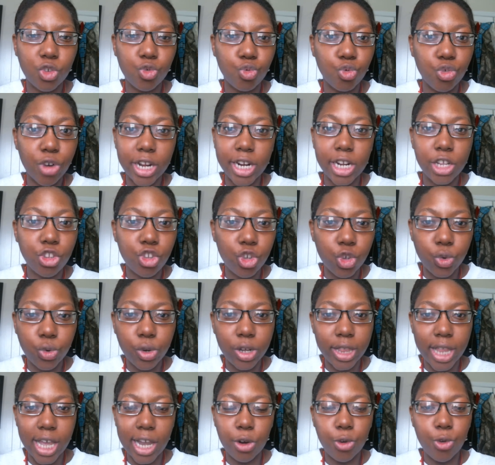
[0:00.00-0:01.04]
just run
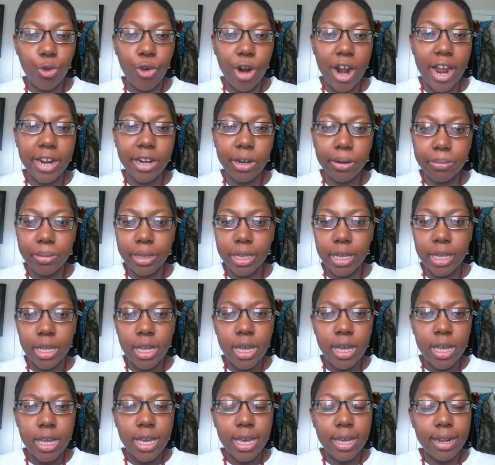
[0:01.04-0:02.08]
into it like randomly,
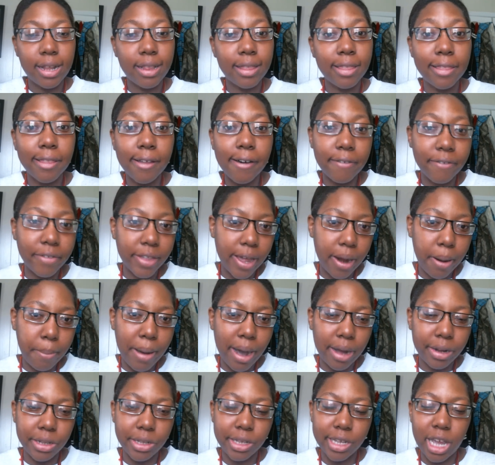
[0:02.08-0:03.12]
and I love that
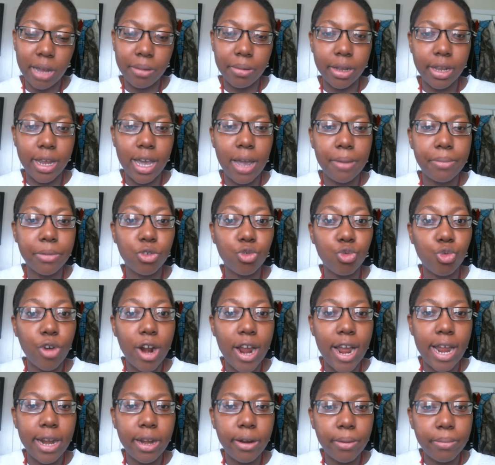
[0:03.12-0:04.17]
about this game. The game is
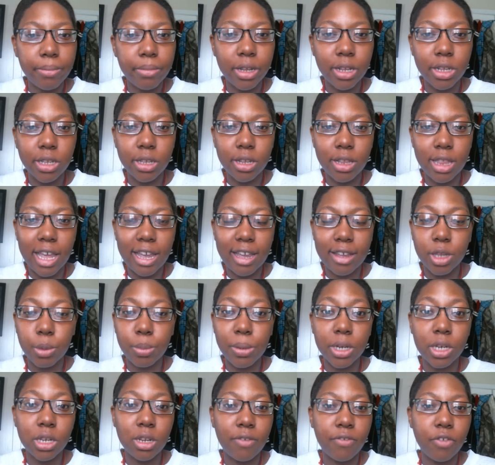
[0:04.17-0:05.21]
random. It's like,
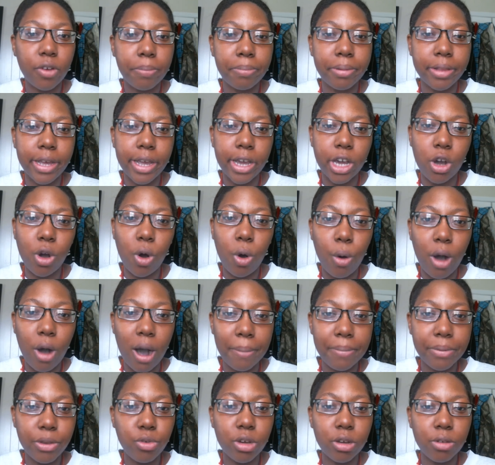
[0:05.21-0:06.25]
especially if you're playing
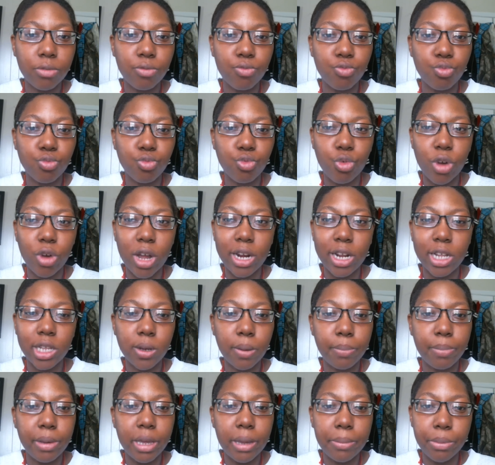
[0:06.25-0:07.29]
co-op, you can run
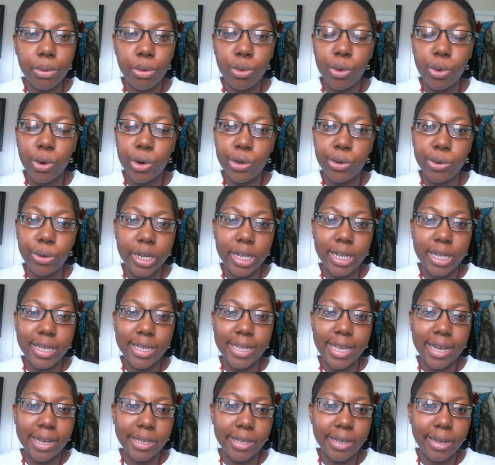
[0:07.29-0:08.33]
into people who are doing the
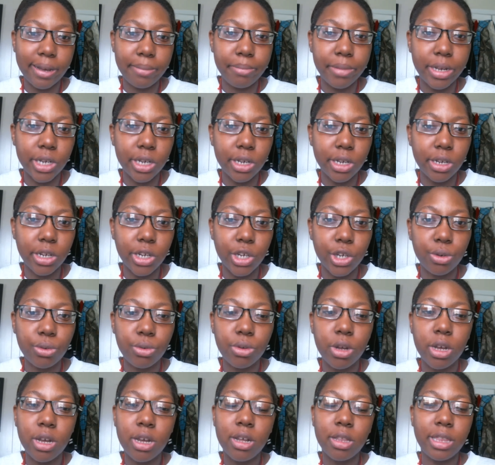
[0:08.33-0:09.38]
exact same mission as
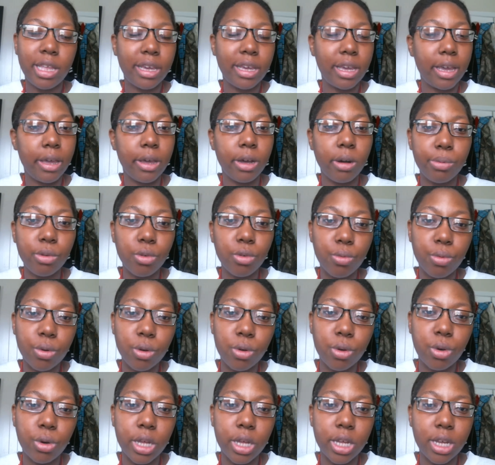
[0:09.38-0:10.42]
you. They can help you
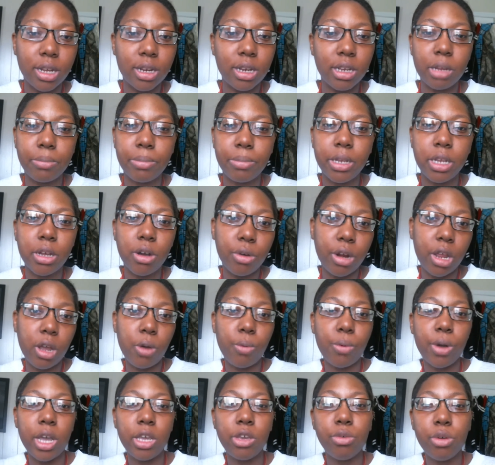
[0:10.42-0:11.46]
real quick, and then they be on
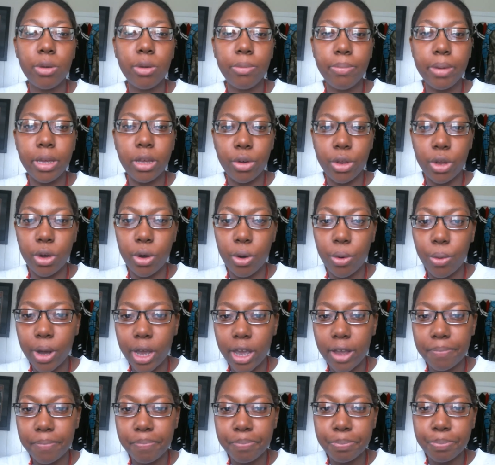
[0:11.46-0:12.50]
their way, you be on your
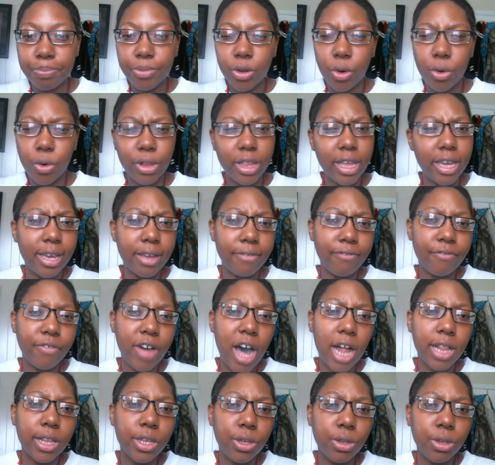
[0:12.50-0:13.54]
way, or they can
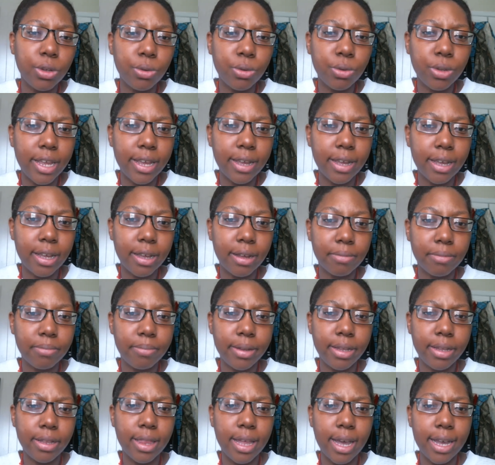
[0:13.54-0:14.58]
follow you. They can
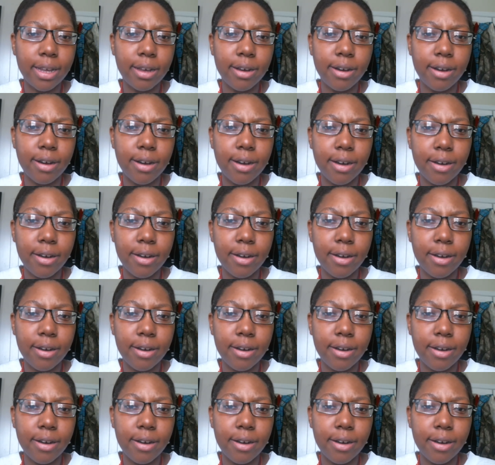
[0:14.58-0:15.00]
be like,